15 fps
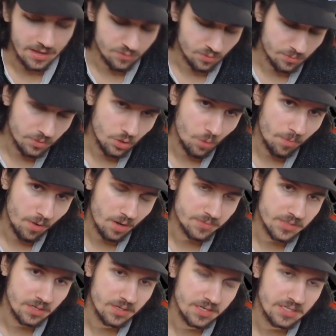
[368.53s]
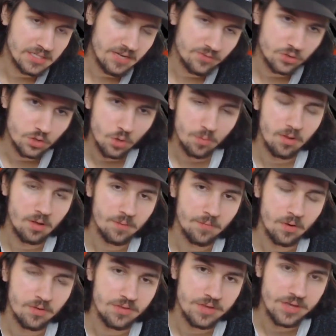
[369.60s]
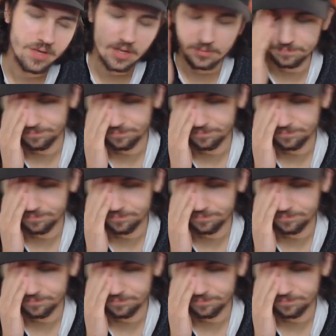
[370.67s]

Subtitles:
right, so I'm gonna go Barbs here. He doesn't have Snowball or the,